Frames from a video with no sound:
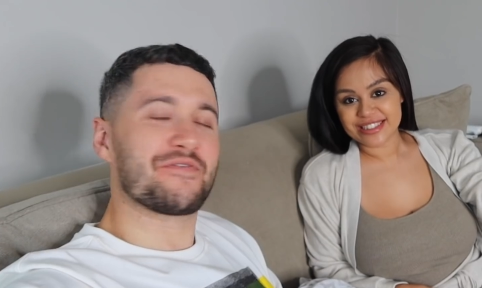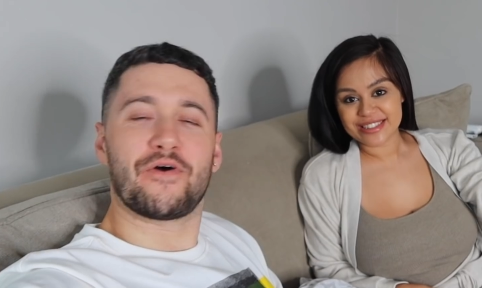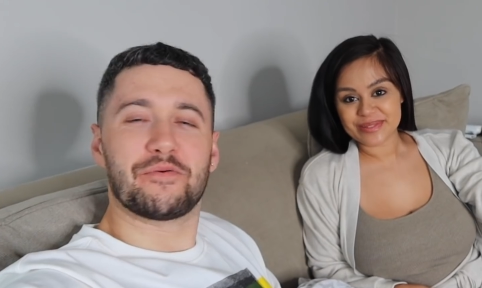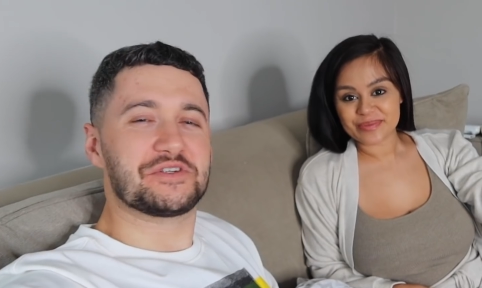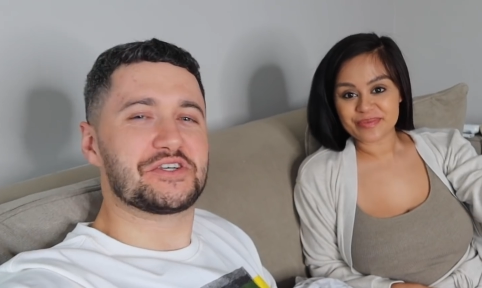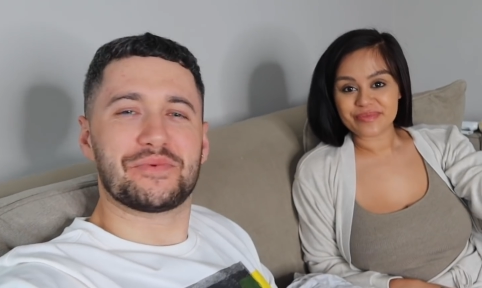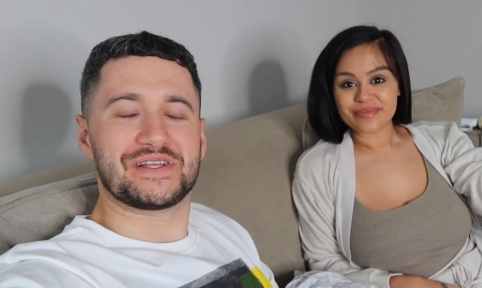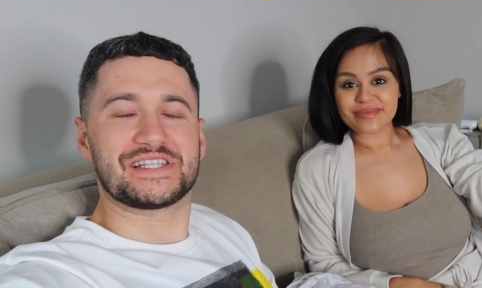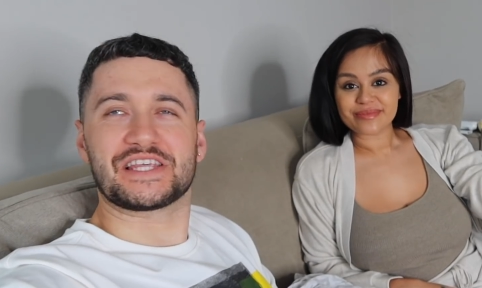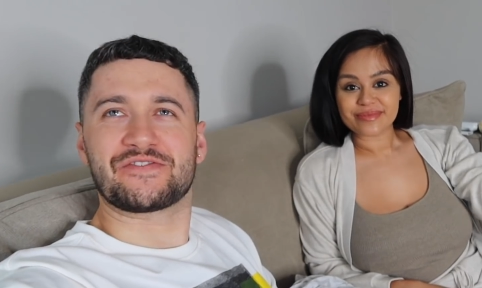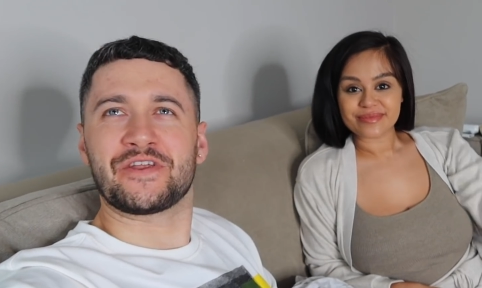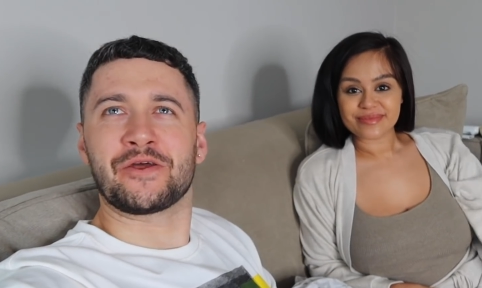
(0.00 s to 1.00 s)
Speaker 1: Before we jump
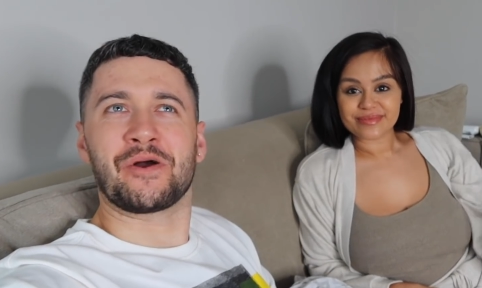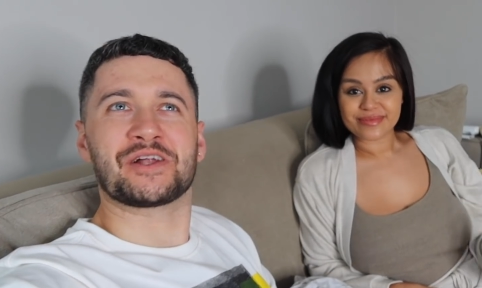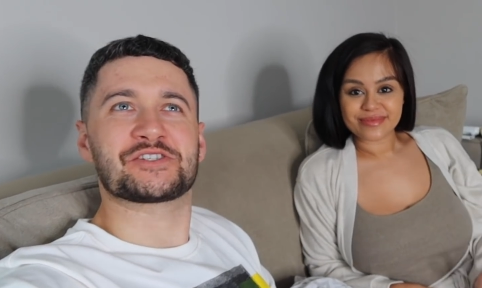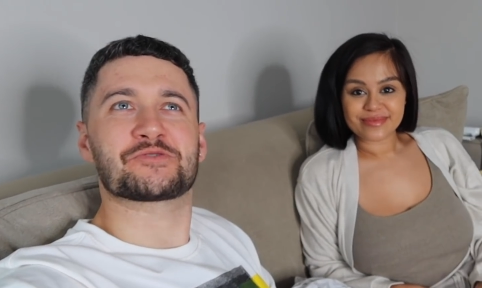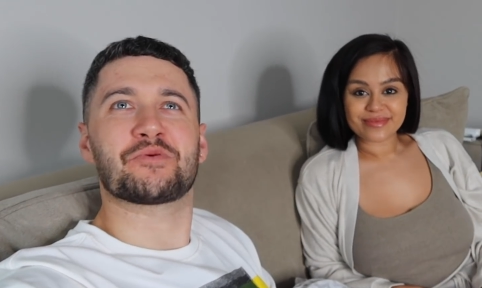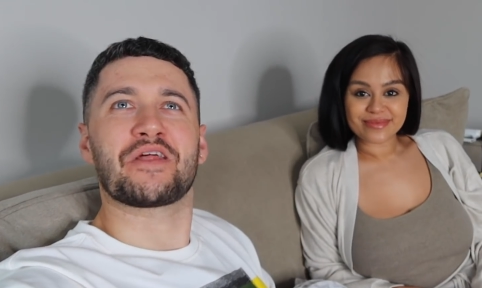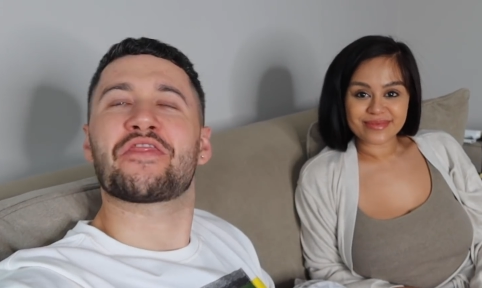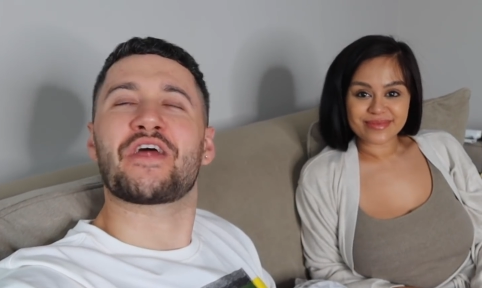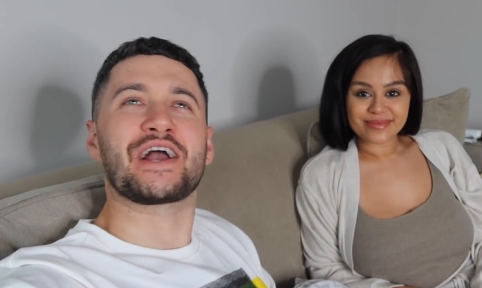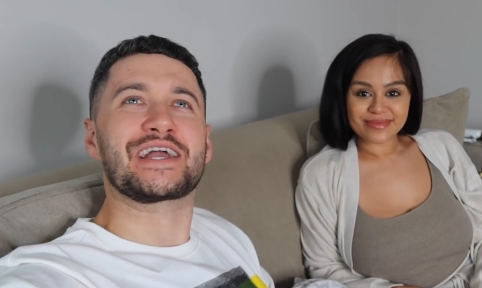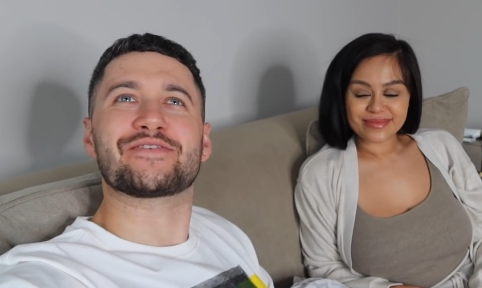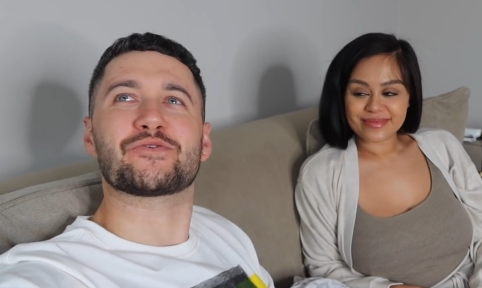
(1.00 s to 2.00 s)
into this video, I just want to
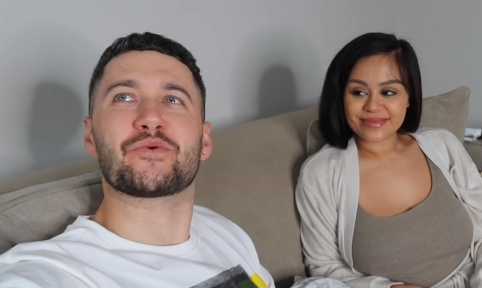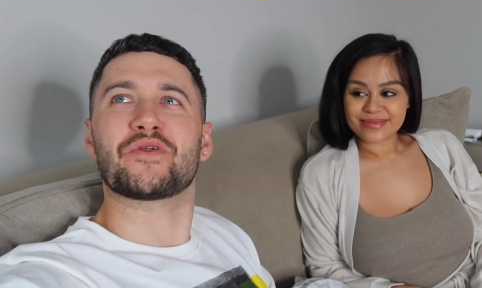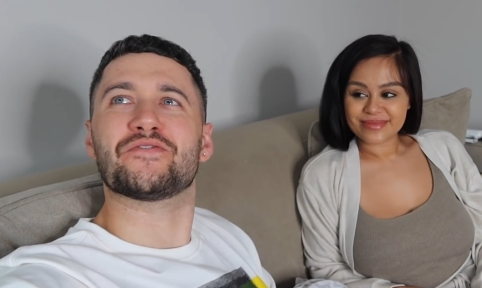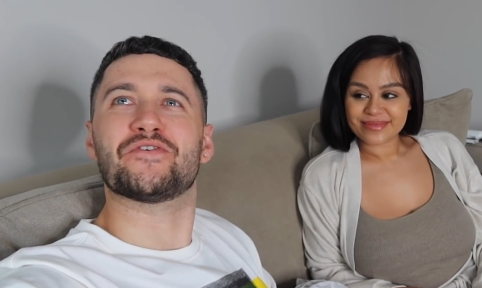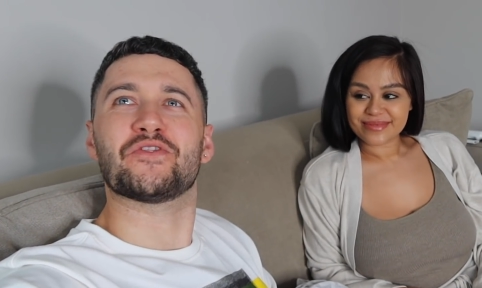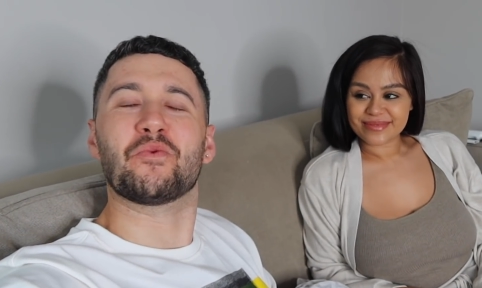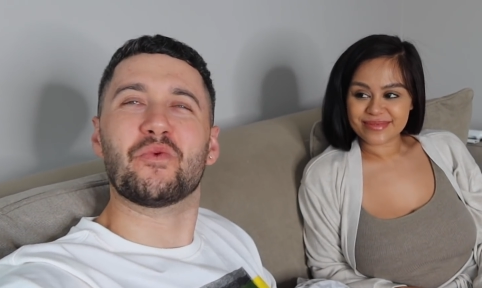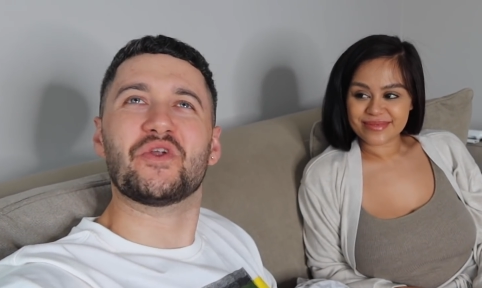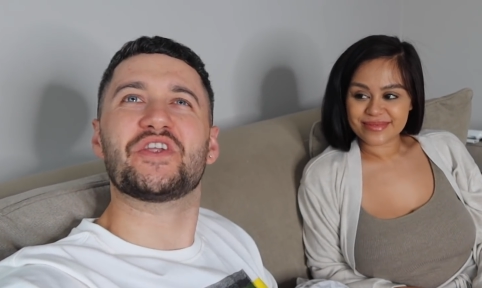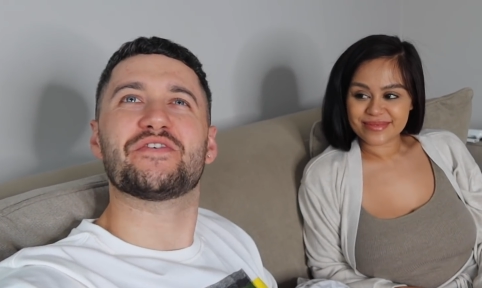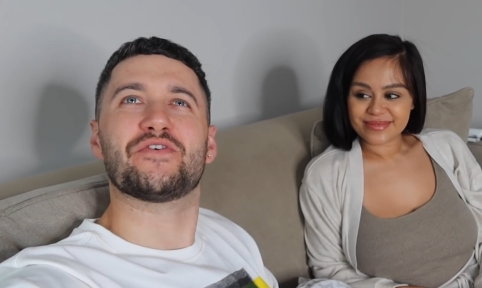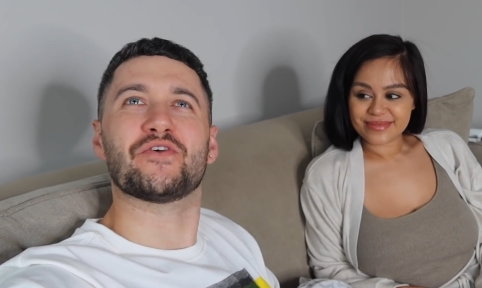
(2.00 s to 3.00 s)
thank everyone for the
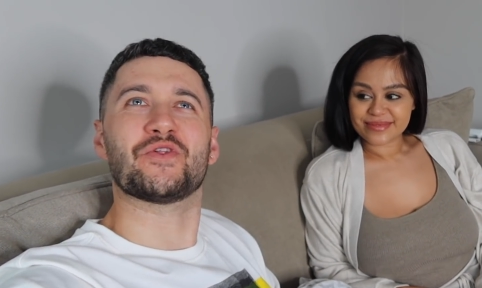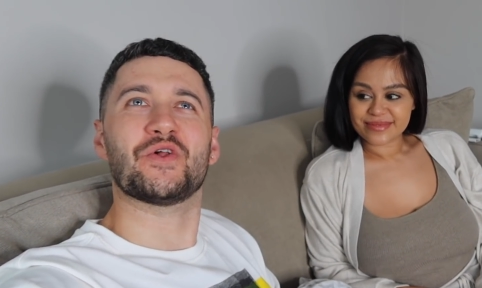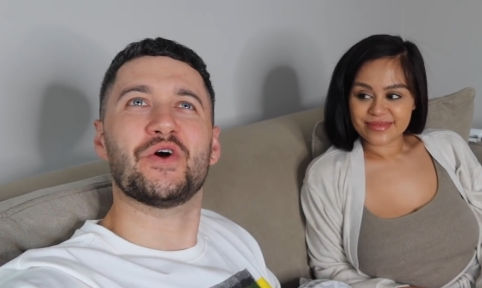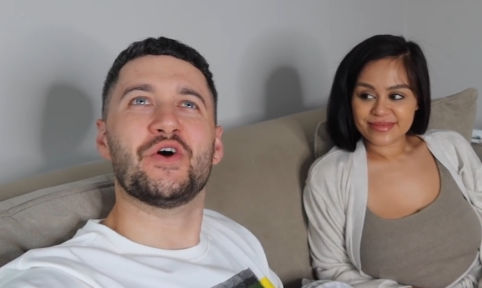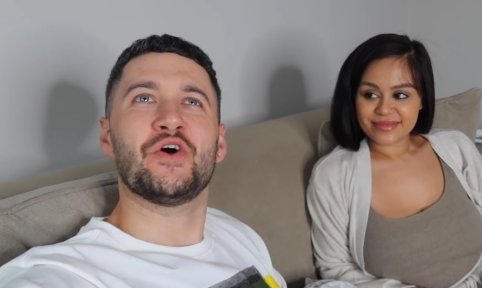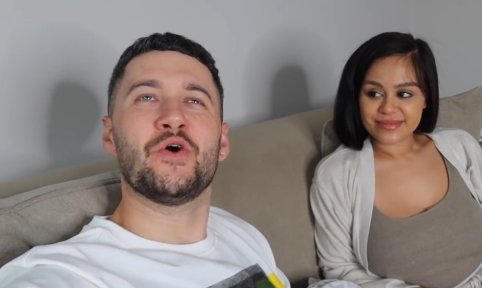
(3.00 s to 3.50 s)
wonderful